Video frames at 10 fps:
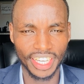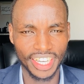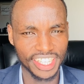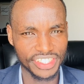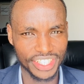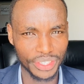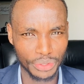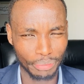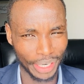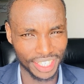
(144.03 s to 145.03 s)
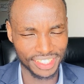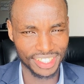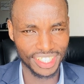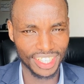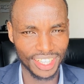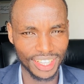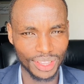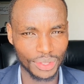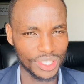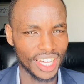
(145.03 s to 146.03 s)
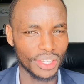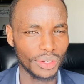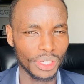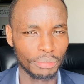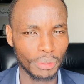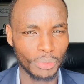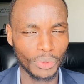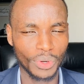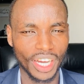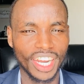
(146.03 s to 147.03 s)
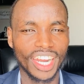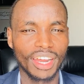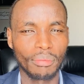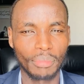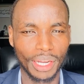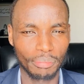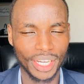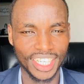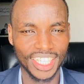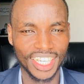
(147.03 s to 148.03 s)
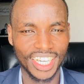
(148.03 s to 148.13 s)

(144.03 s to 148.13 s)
and central banks. Those are the only people who can make money.